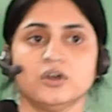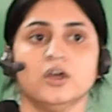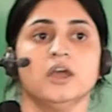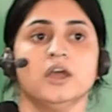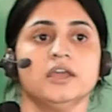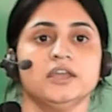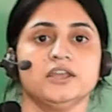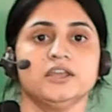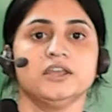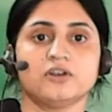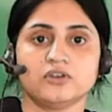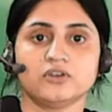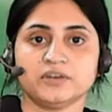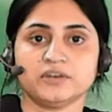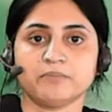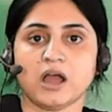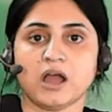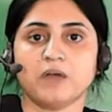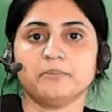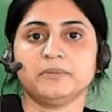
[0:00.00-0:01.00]

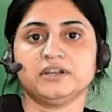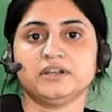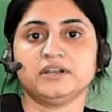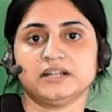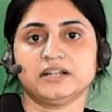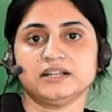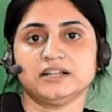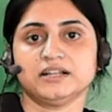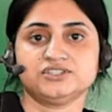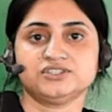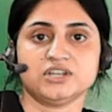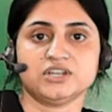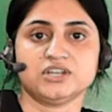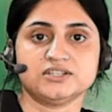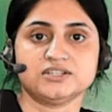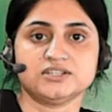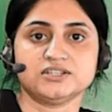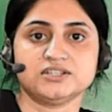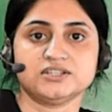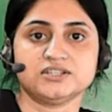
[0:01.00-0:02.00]
environmental chains
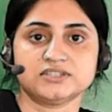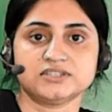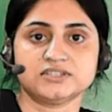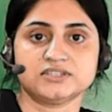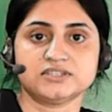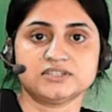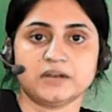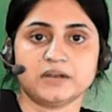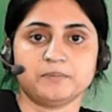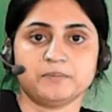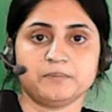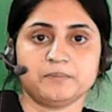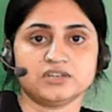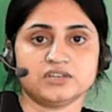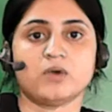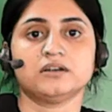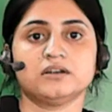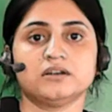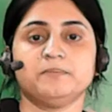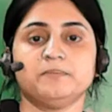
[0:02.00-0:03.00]
are present, one
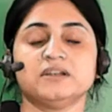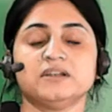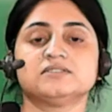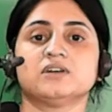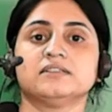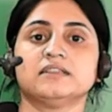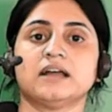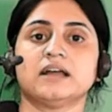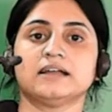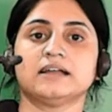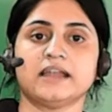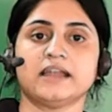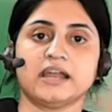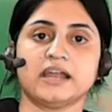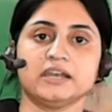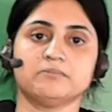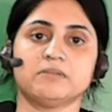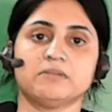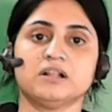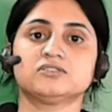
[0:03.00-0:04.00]
depends on the other,
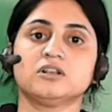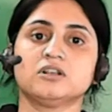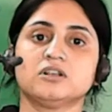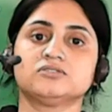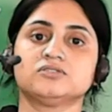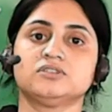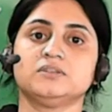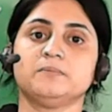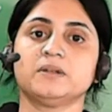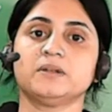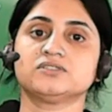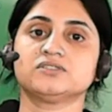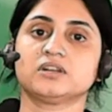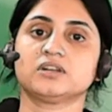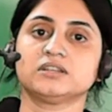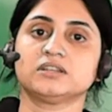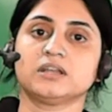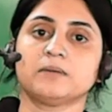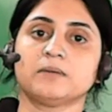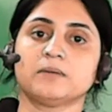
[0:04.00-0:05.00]
animals also depends
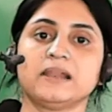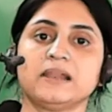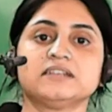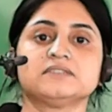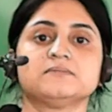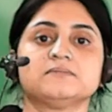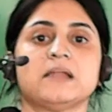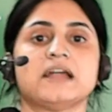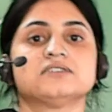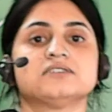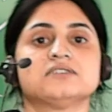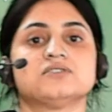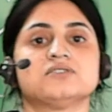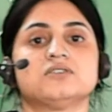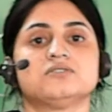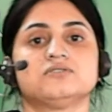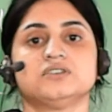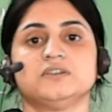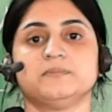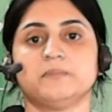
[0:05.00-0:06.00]
on the plants, plants
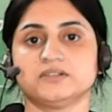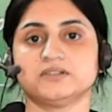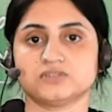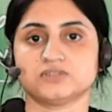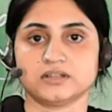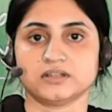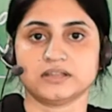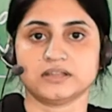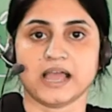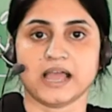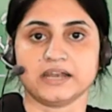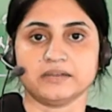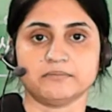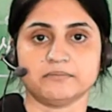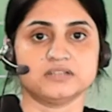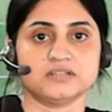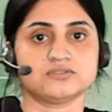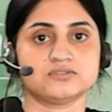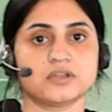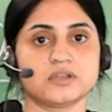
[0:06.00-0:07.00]
also depends on the
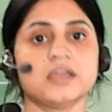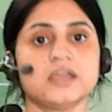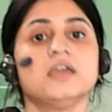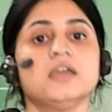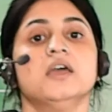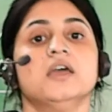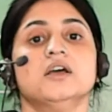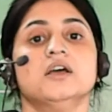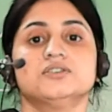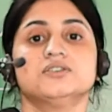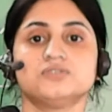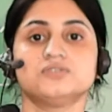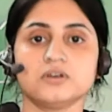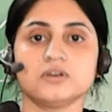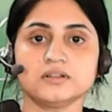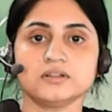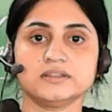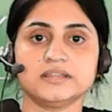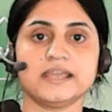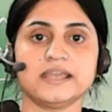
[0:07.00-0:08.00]
animals, okay? So
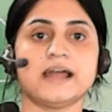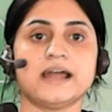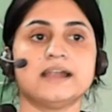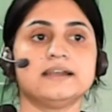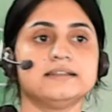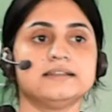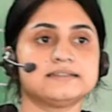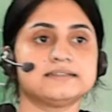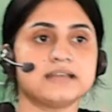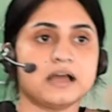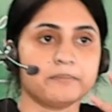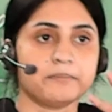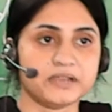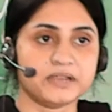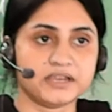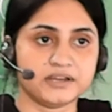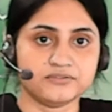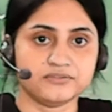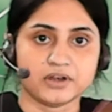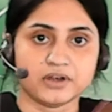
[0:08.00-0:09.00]
they are some
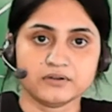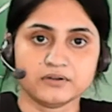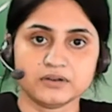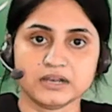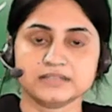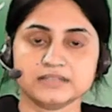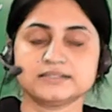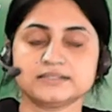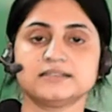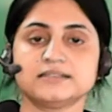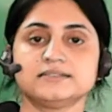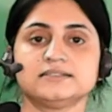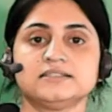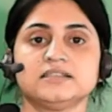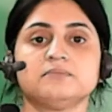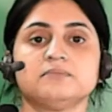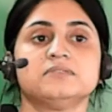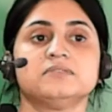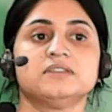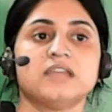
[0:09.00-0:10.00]

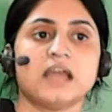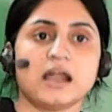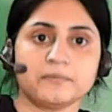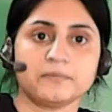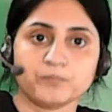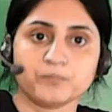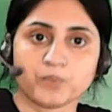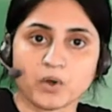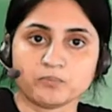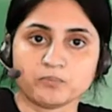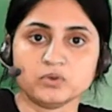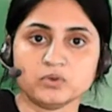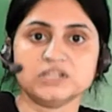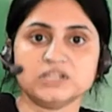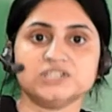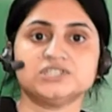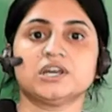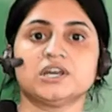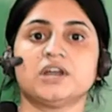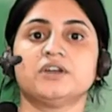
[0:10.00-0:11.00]
interrelationship, they are
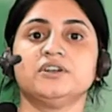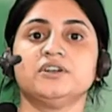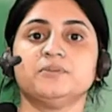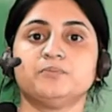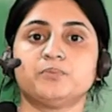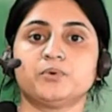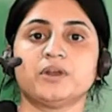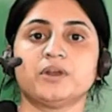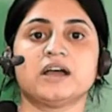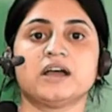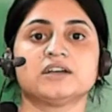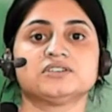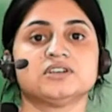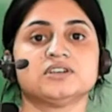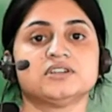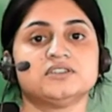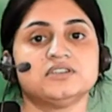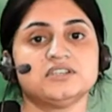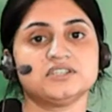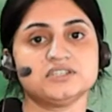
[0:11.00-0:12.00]
population,
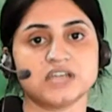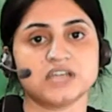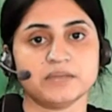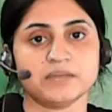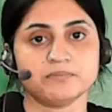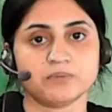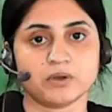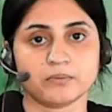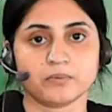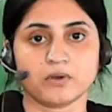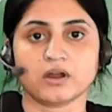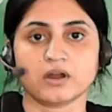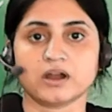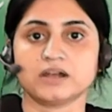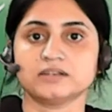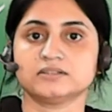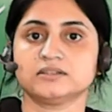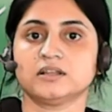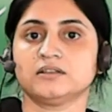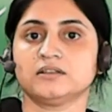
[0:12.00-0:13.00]
reproduction, this type of
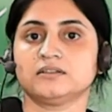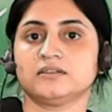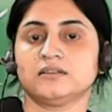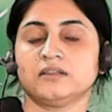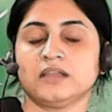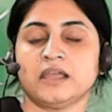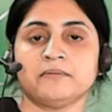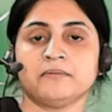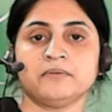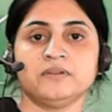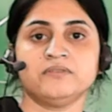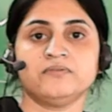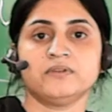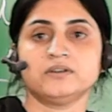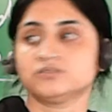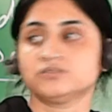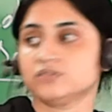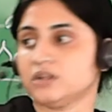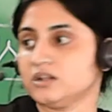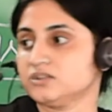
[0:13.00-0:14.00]
occurs,
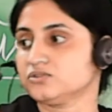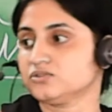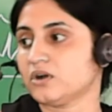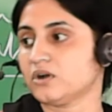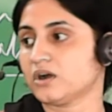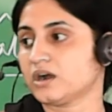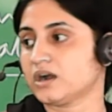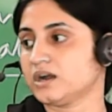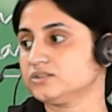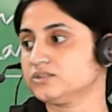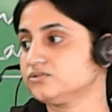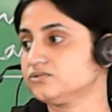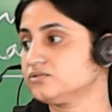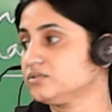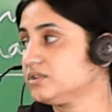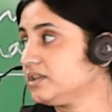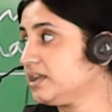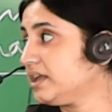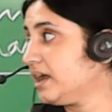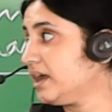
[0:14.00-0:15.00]
events also occur, so
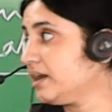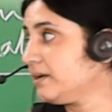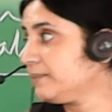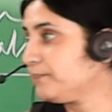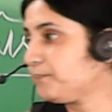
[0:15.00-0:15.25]
they are